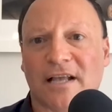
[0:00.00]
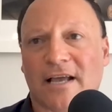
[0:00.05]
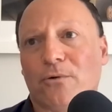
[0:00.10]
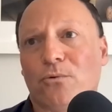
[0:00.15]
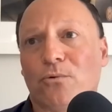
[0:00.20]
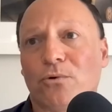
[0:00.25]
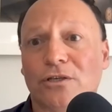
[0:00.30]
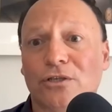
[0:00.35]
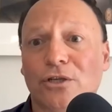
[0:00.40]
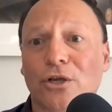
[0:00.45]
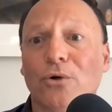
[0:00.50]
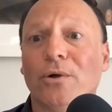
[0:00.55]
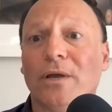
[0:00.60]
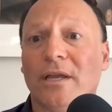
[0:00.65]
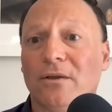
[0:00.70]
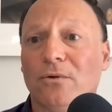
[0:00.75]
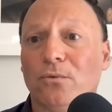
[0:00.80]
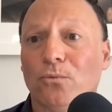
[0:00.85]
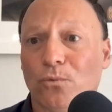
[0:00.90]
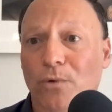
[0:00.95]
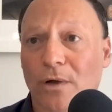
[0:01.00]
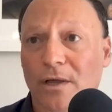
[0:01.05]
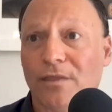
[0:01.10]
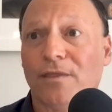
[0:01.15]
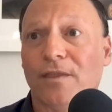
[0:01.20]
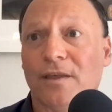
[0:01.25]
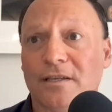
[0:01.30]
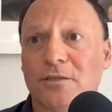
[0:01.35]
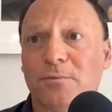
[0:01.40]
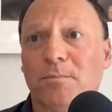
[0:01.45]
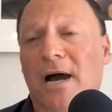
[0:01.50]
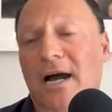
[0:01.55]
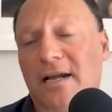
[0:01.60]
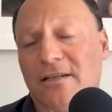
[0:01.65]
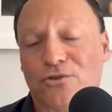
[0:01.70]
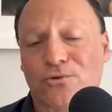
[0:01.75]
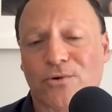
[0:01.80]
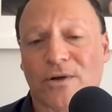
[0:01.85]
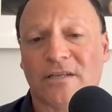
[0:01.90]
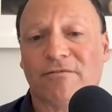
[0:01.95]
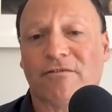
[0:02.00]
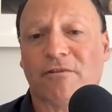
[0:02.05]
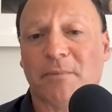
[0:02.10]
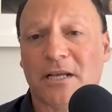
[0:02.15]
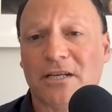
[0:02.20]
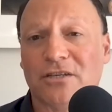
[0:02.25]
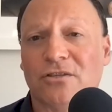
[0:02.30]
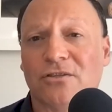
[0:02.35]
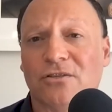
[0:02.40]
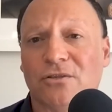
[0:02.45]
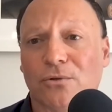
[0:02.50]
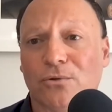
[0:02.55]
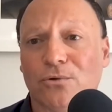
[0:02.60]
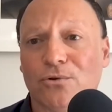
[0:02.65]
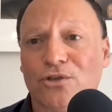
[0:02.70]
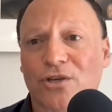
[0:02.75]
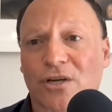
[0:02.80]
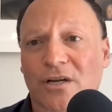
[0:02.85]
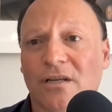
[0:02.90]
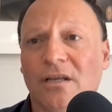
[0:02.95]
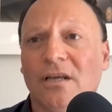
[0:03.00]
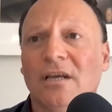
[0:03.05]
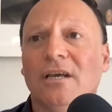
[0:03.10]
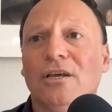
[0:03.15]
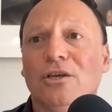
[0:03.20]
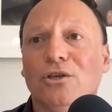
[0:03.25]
like we're doing with this POTS transformation solution,